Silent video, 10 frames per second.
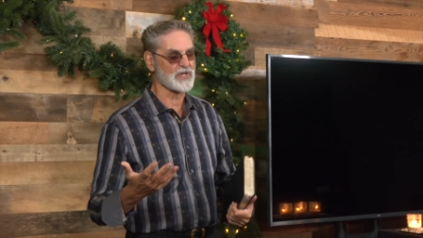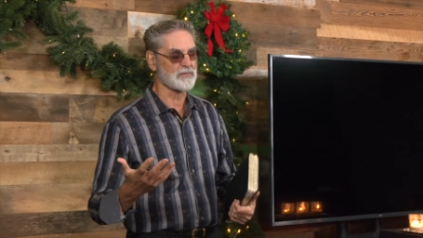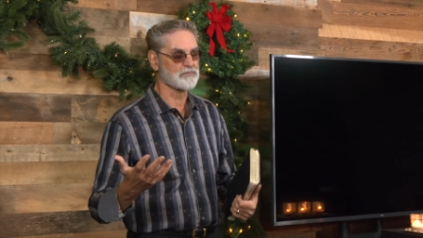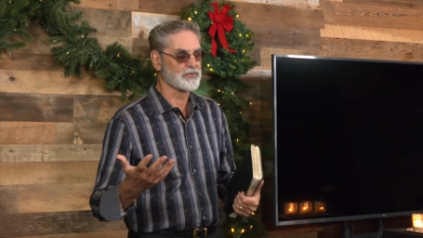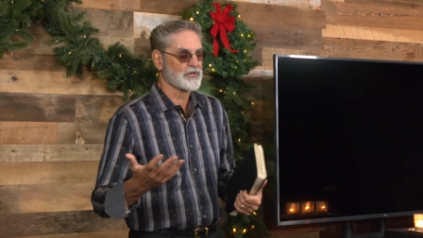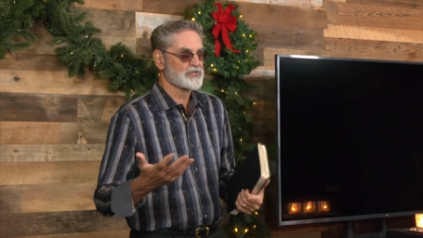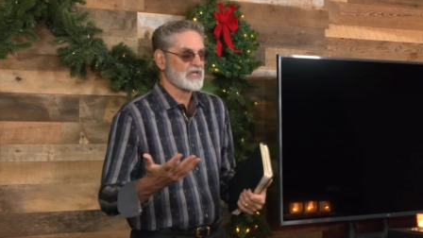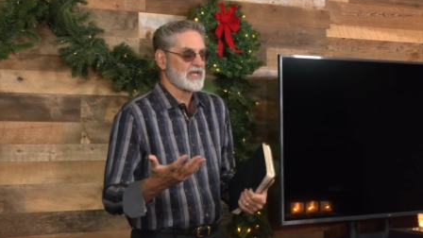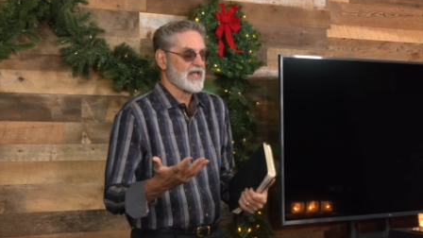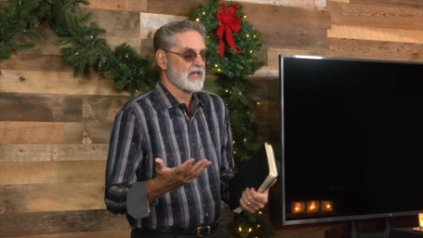and
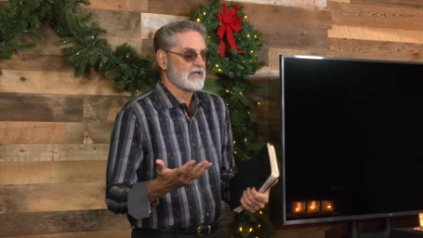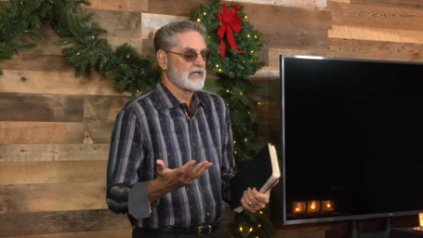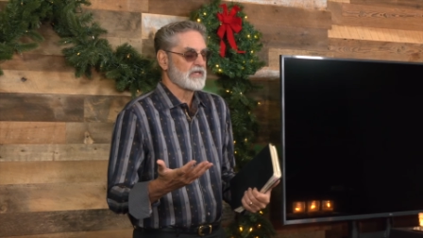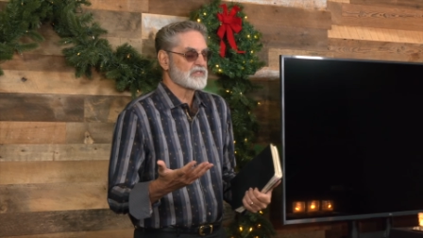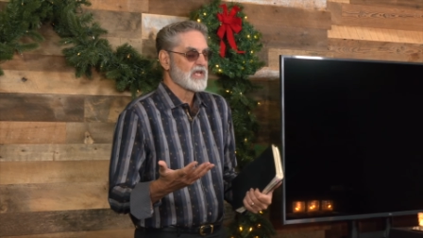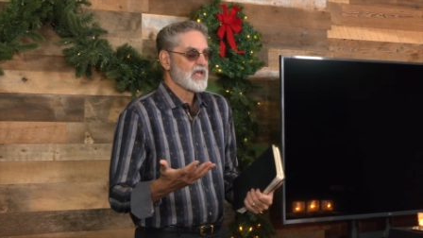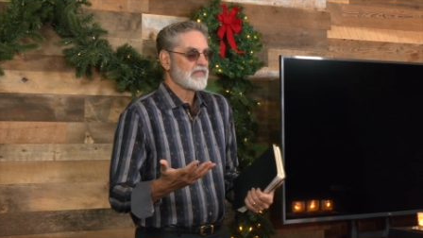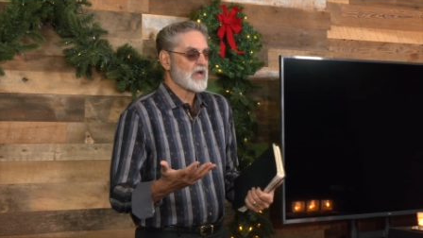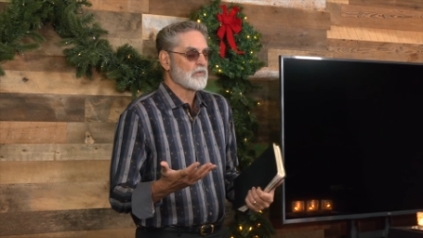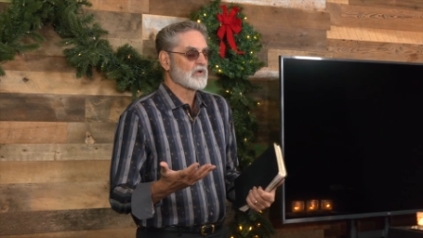personalities
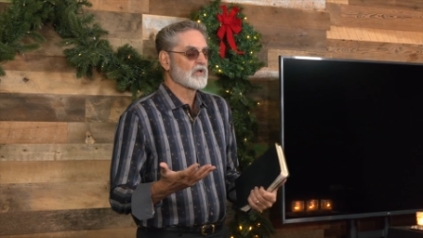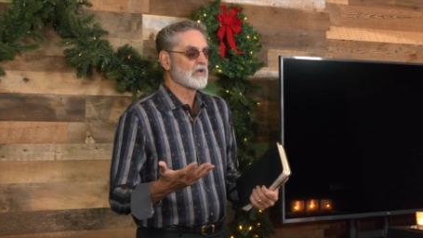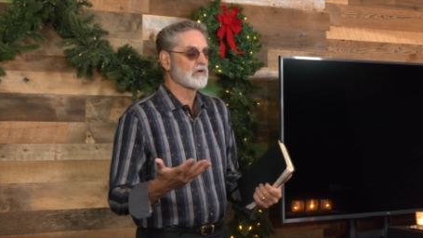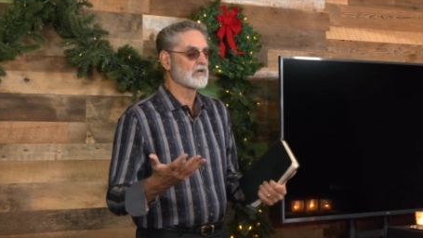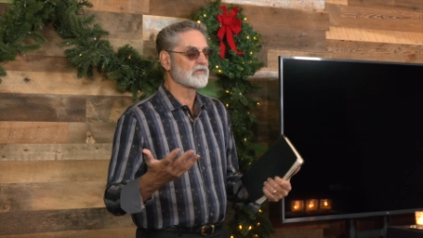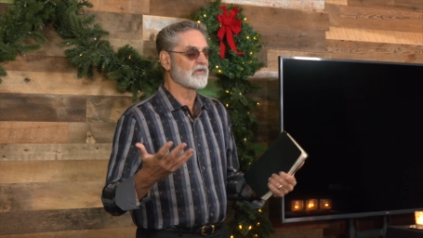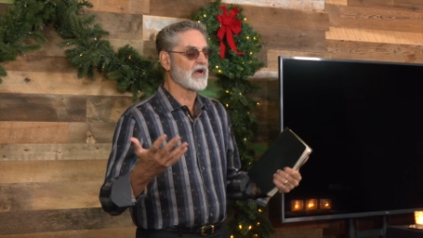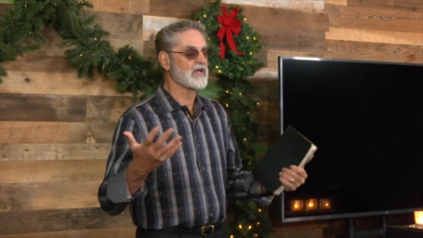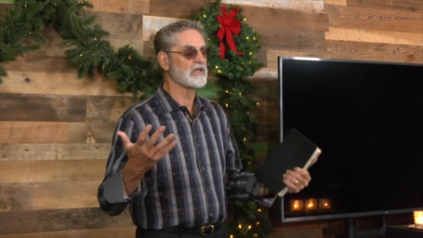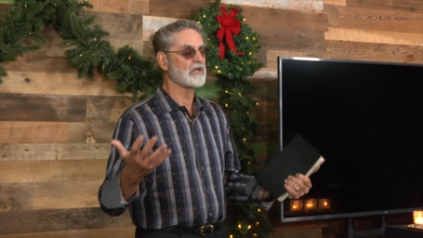that will
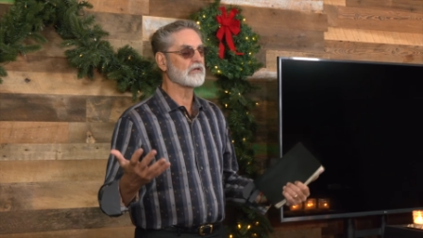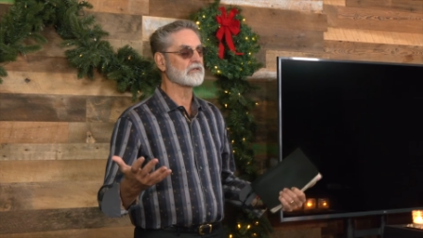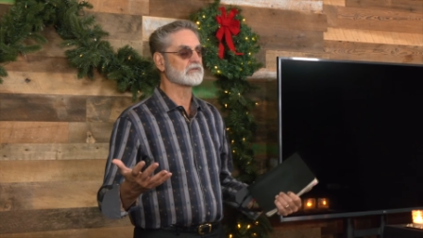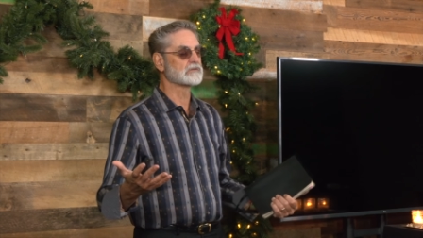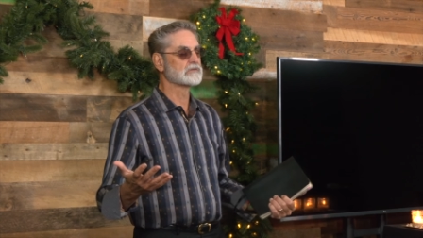glorify you.